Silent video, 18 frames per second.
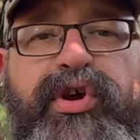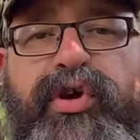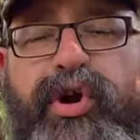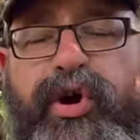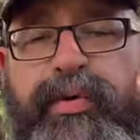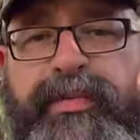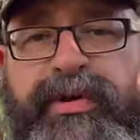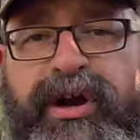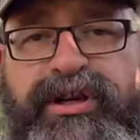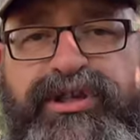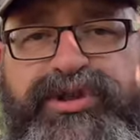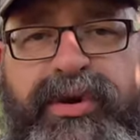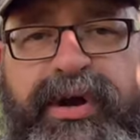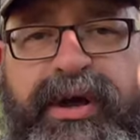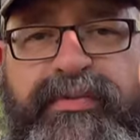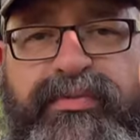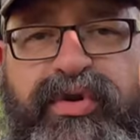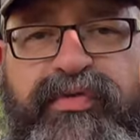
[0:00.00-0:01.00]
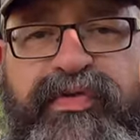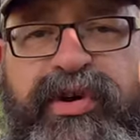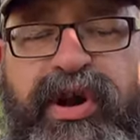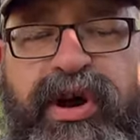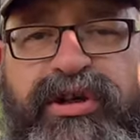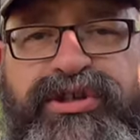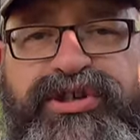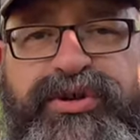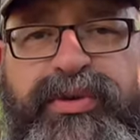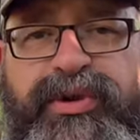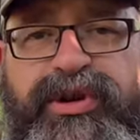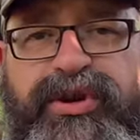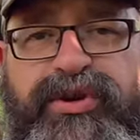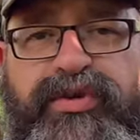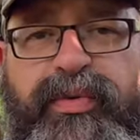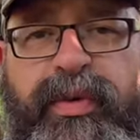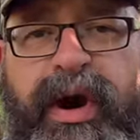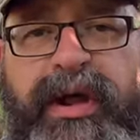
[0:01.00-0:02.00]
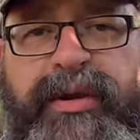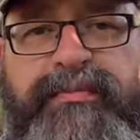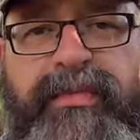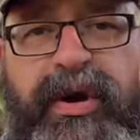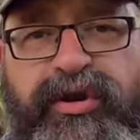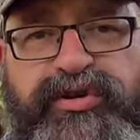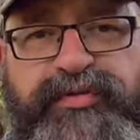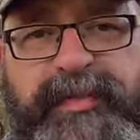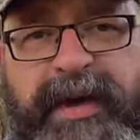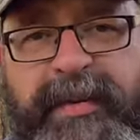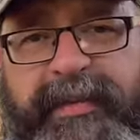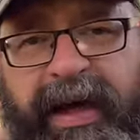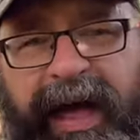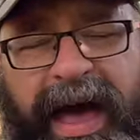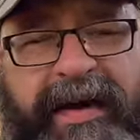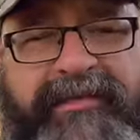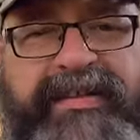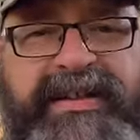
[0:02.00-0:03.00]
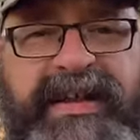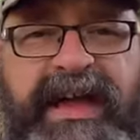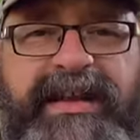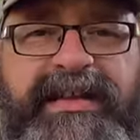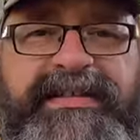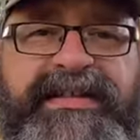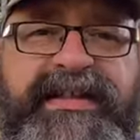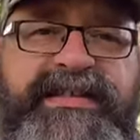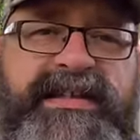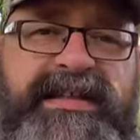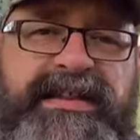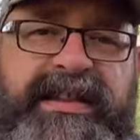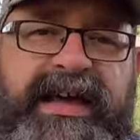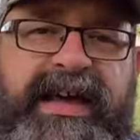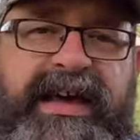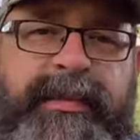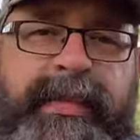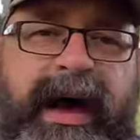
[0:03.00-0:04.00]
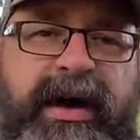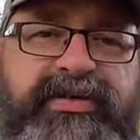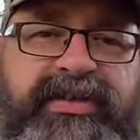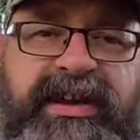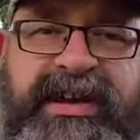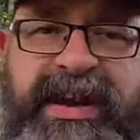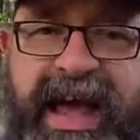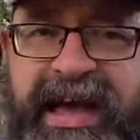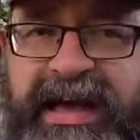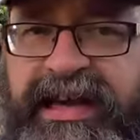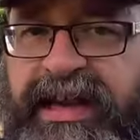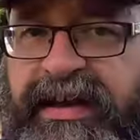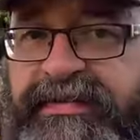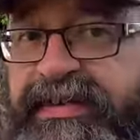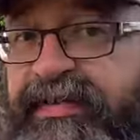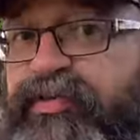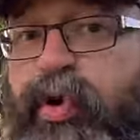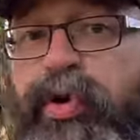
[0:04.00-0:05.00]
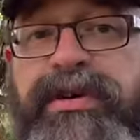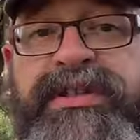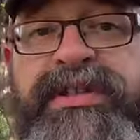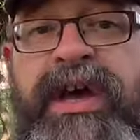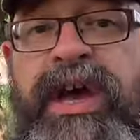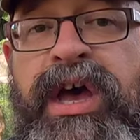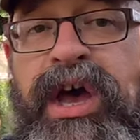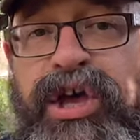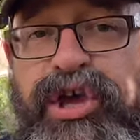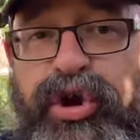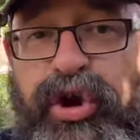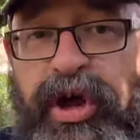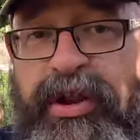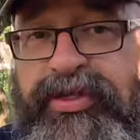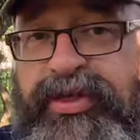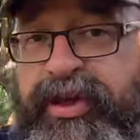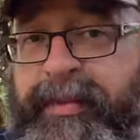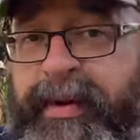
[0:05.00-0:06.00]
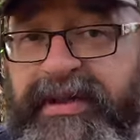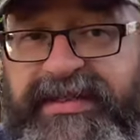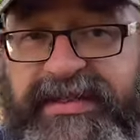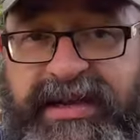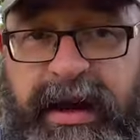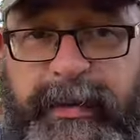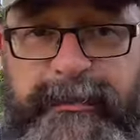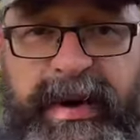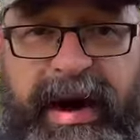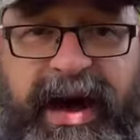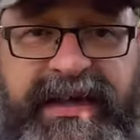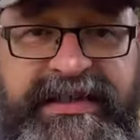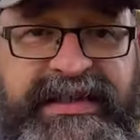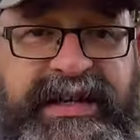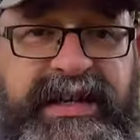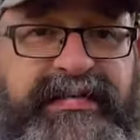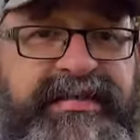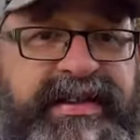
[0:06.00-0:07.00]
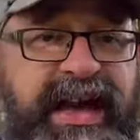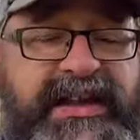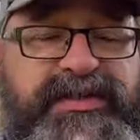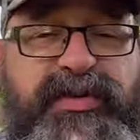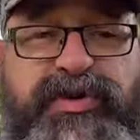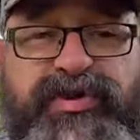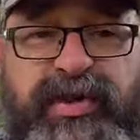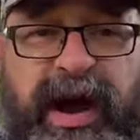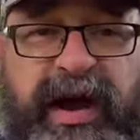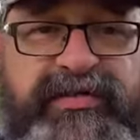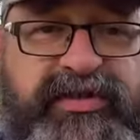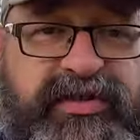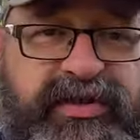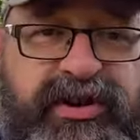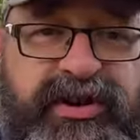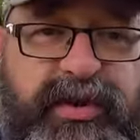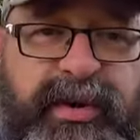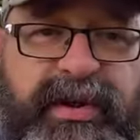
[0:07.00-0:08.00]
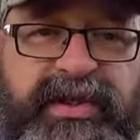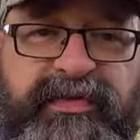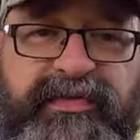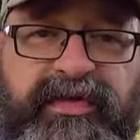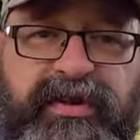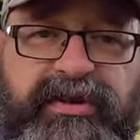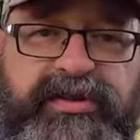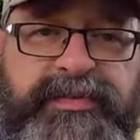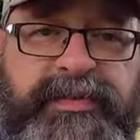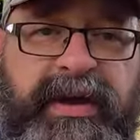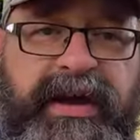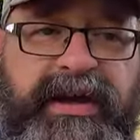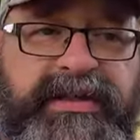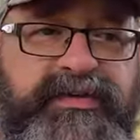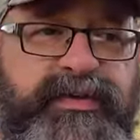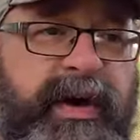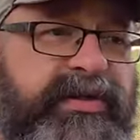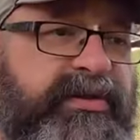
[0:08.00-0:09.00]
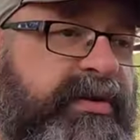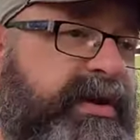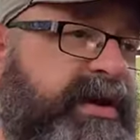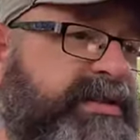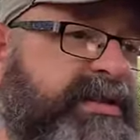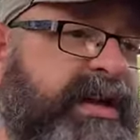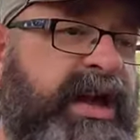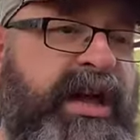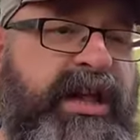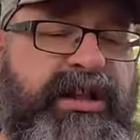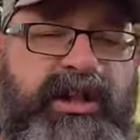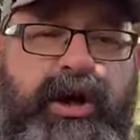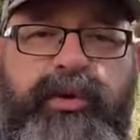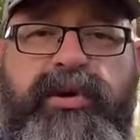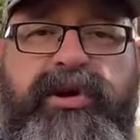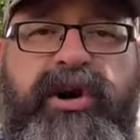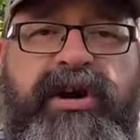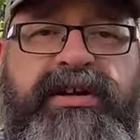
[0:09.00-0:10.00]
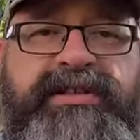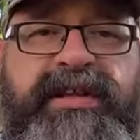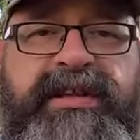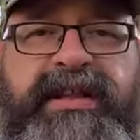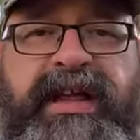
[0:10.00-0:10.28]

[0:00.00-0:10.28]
your home country and moving on to a new one, most people have a tendency to think about the negatives. Of course, you're going to think about some positives. That's what drives you to do it in the first place, whether it's lower cost of